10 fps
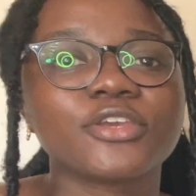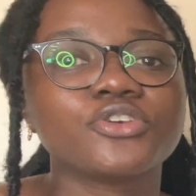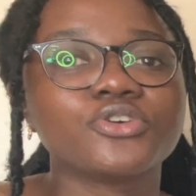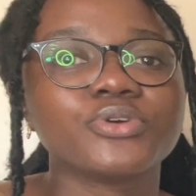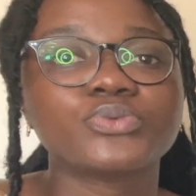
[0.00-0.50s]

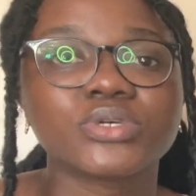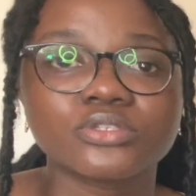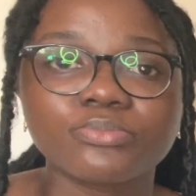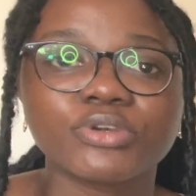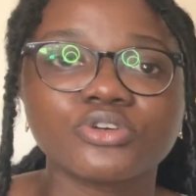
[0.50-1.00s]
it was
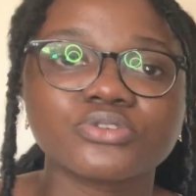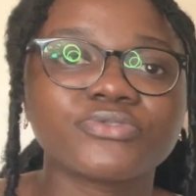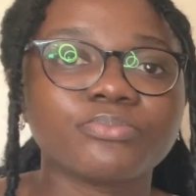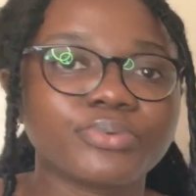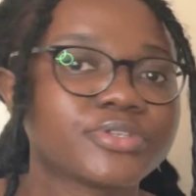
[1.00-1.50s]
not because of
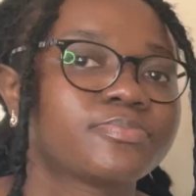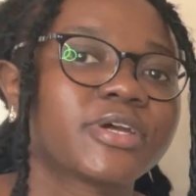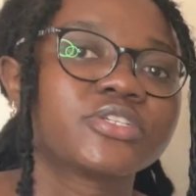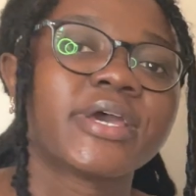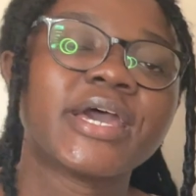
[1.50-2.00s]
the boots,
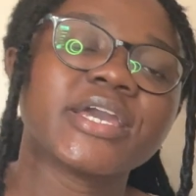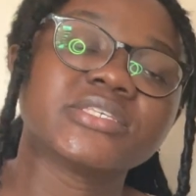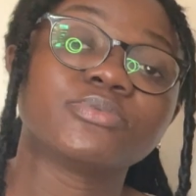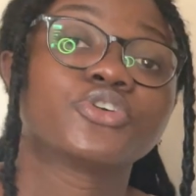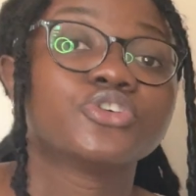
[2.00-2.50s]
but
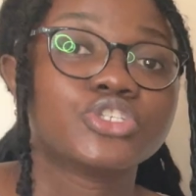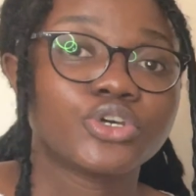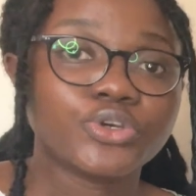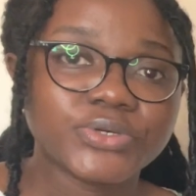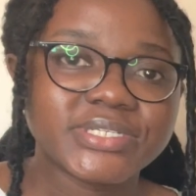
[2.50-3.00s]
it's because
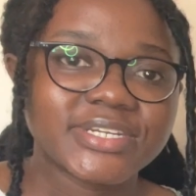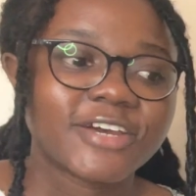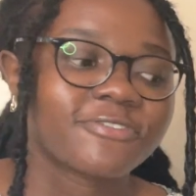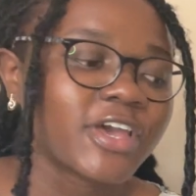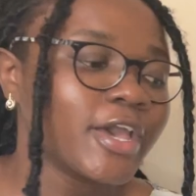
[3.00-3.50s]
you're good
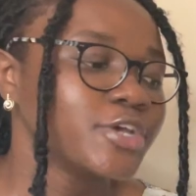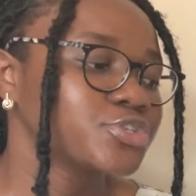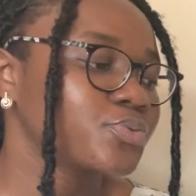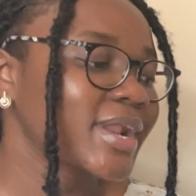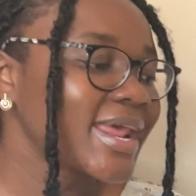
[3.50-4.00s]
enough.
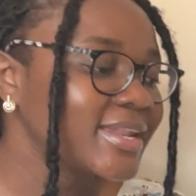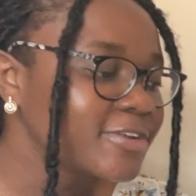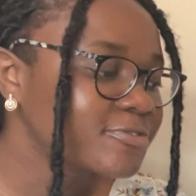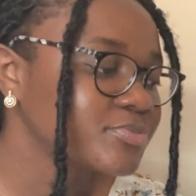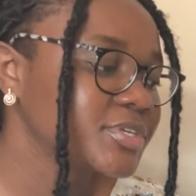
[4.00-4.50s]
So what I
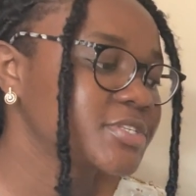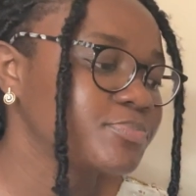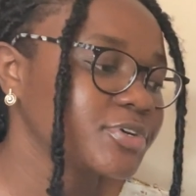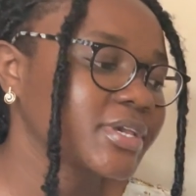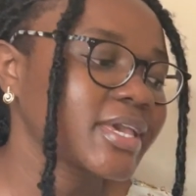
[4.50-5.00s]
learned from this
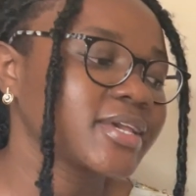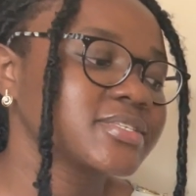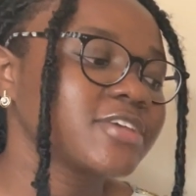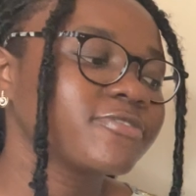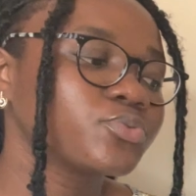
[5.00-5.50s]
book
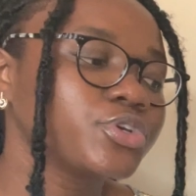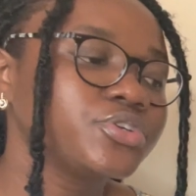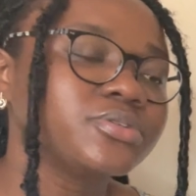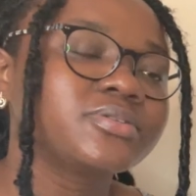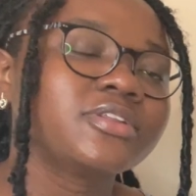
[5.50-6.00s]
is, even
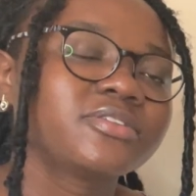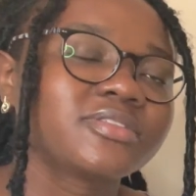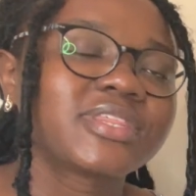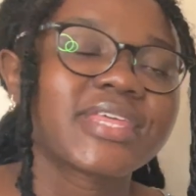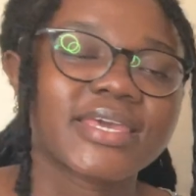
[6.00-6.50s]
when you
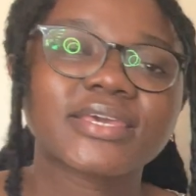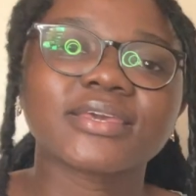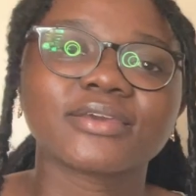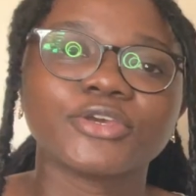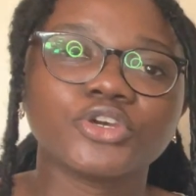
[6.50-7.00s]
think
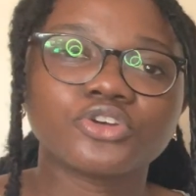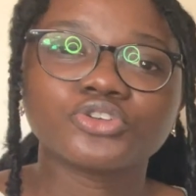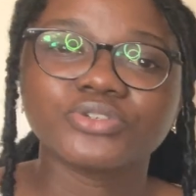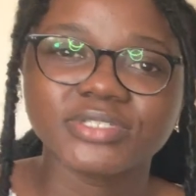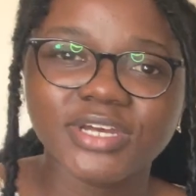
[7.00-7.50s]
you're not
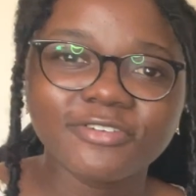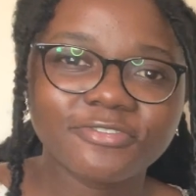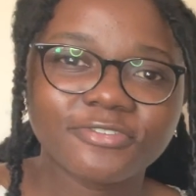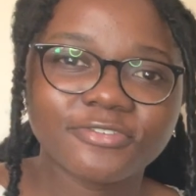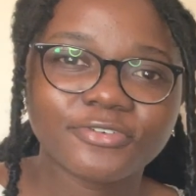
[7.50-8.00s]
good
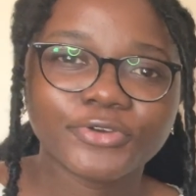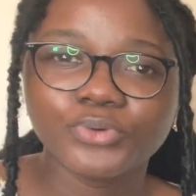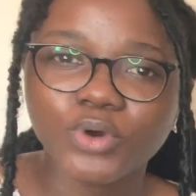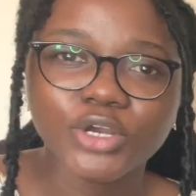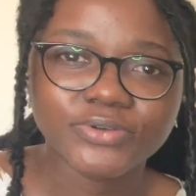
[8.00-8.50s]
enough,
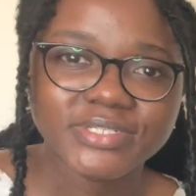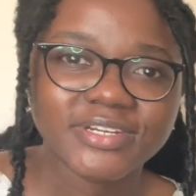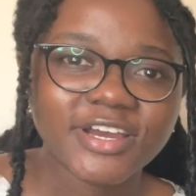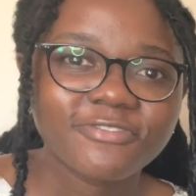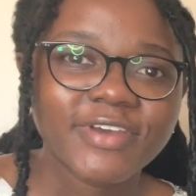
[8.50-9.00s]
you are good
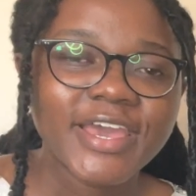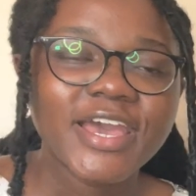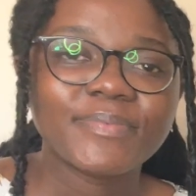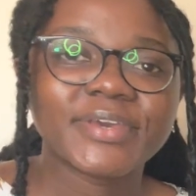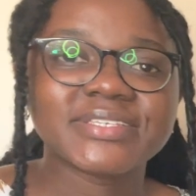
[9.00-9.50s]
enough,
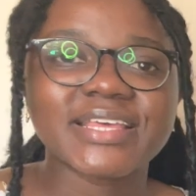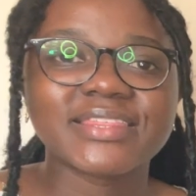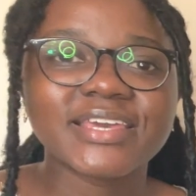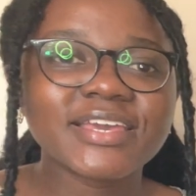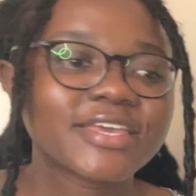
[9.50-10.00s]
because I
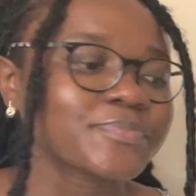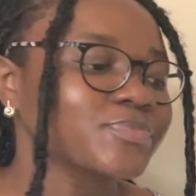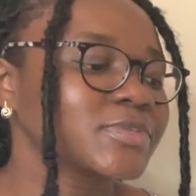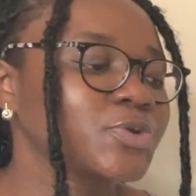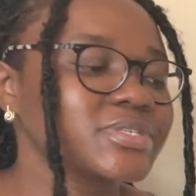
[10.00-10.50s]
think
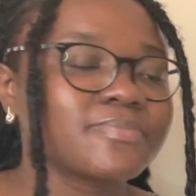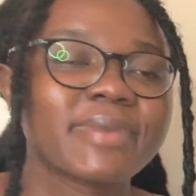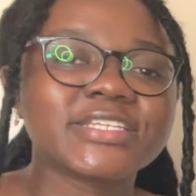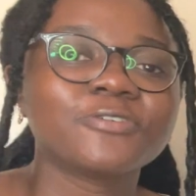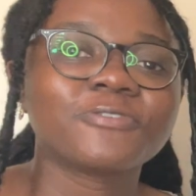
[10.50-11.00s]
it was a
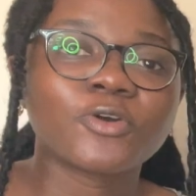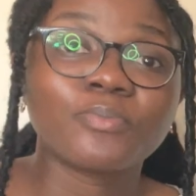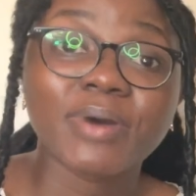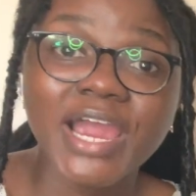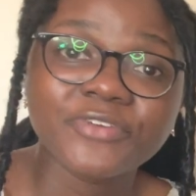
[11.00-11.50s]
matter of
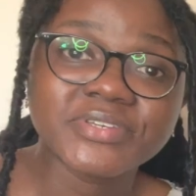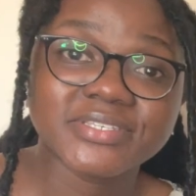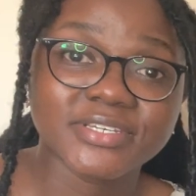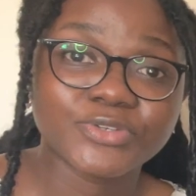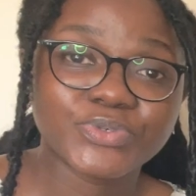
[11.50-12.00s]

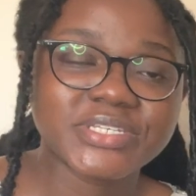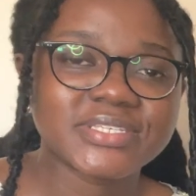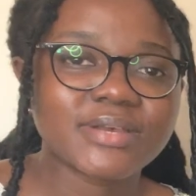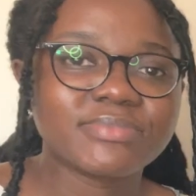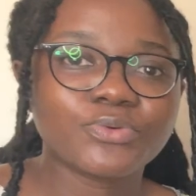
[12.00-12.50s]
comparison, which is
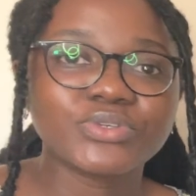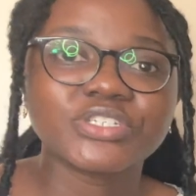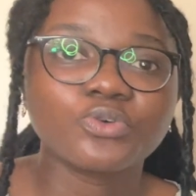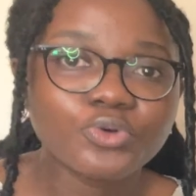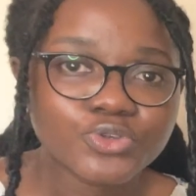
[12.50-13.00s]
something which
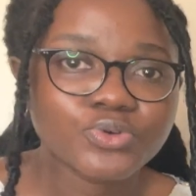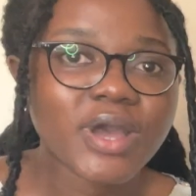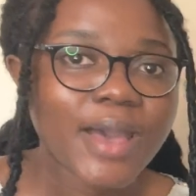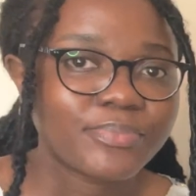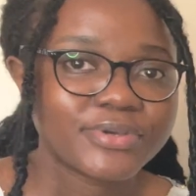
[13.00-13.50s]
also
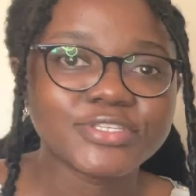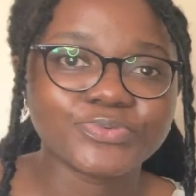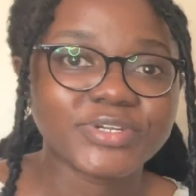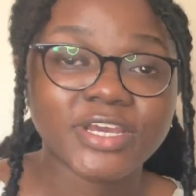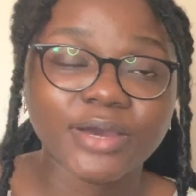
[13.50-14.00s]
happens
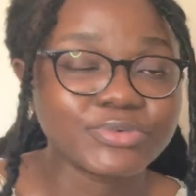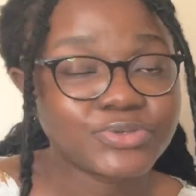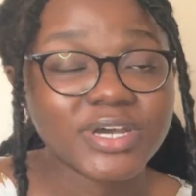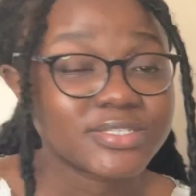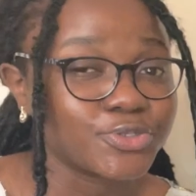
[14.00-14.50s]
when it comes
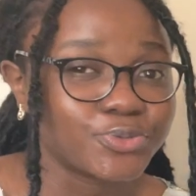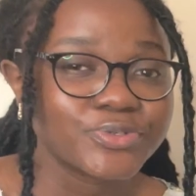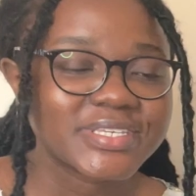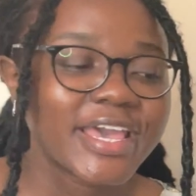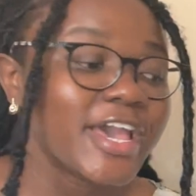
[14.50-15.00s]
to us
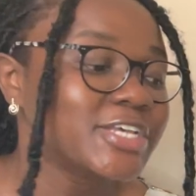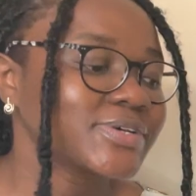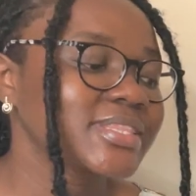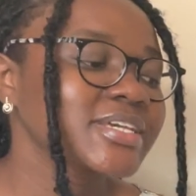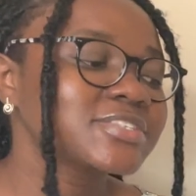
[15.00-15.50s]
adults.
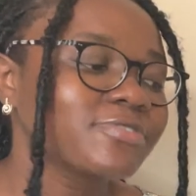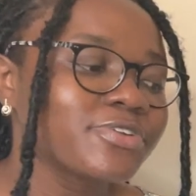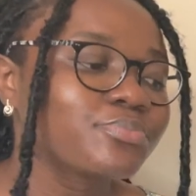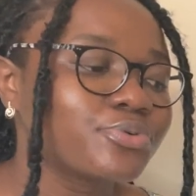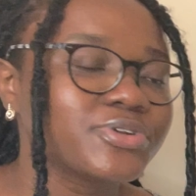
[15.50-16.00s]
So I think it's very
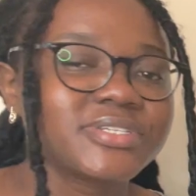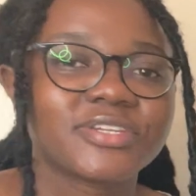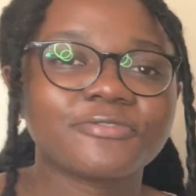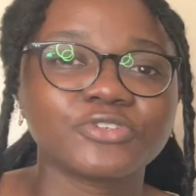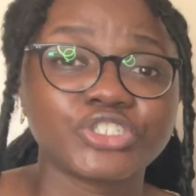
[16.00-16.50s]

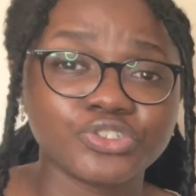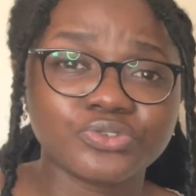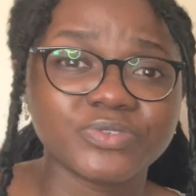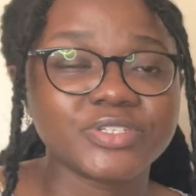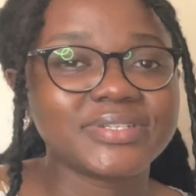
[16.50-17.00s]
important for
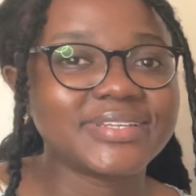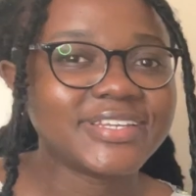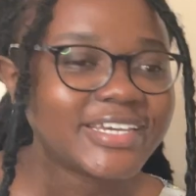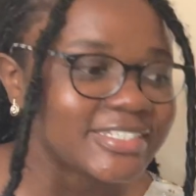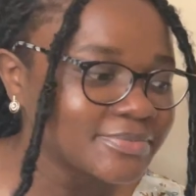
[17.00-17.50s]
children to
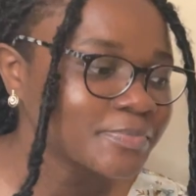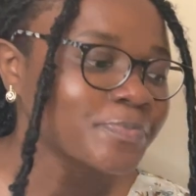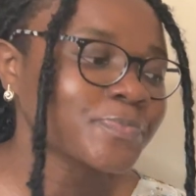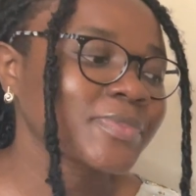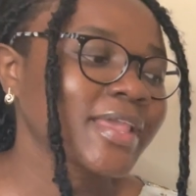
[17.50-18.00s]
learn
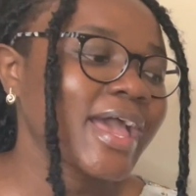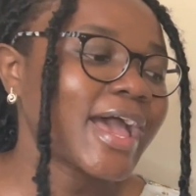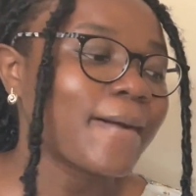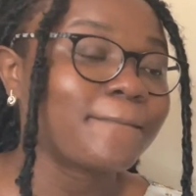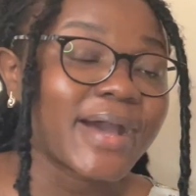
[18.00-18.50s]

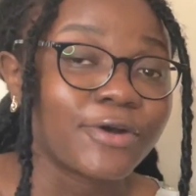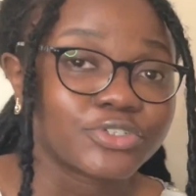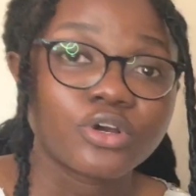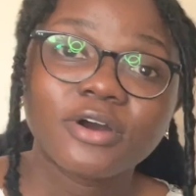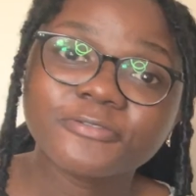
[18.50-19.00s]

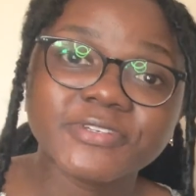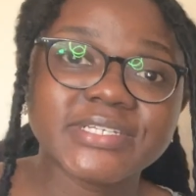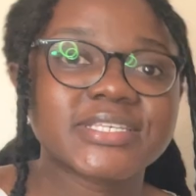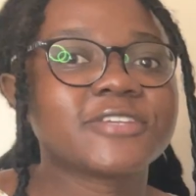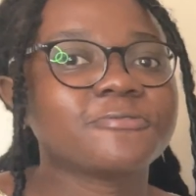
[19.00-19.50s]
about
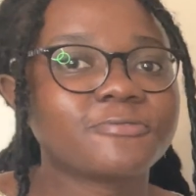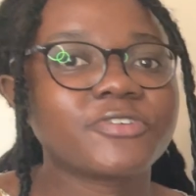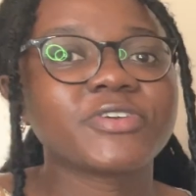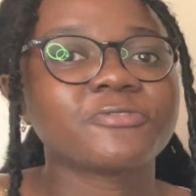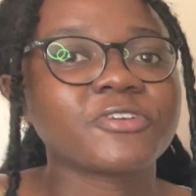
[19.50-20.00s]
confidence at a
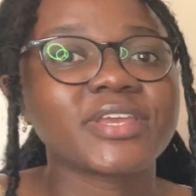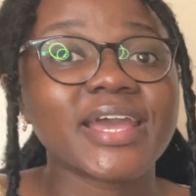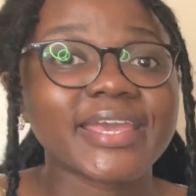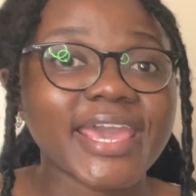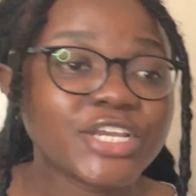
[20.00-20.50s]
very, very
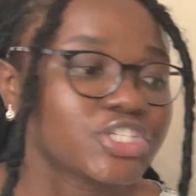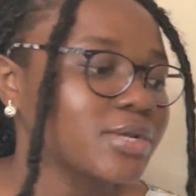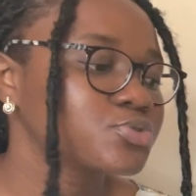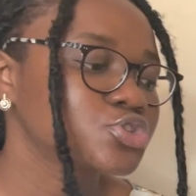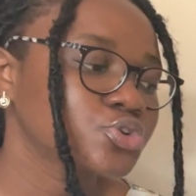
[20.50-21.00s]
young age. And
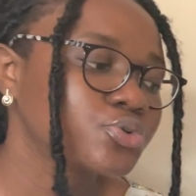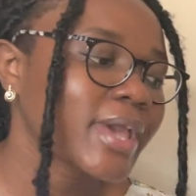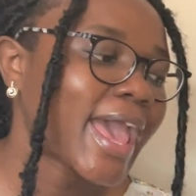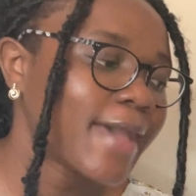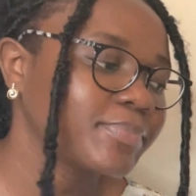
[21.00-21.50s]
I'm so
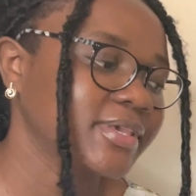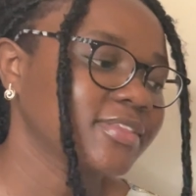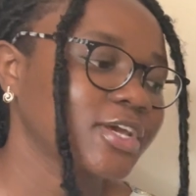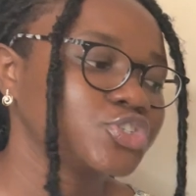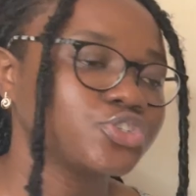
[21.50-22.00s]
happy that